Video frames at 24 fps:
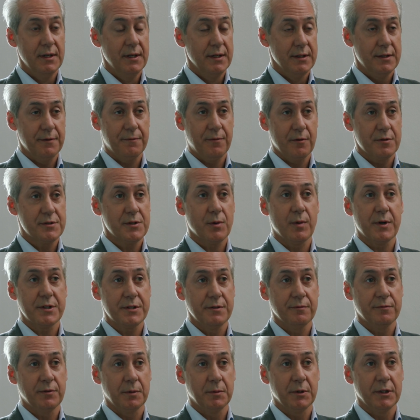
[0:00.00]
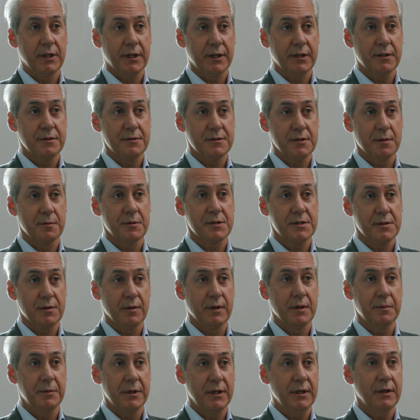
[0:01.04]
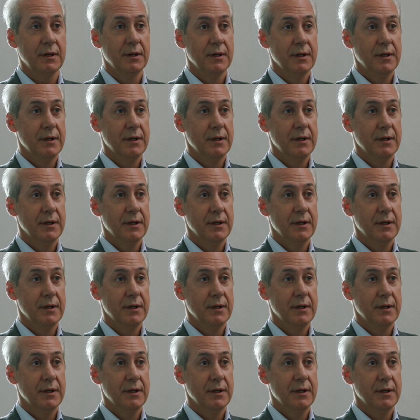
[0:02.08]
the first question from a lot of consumers is going to be,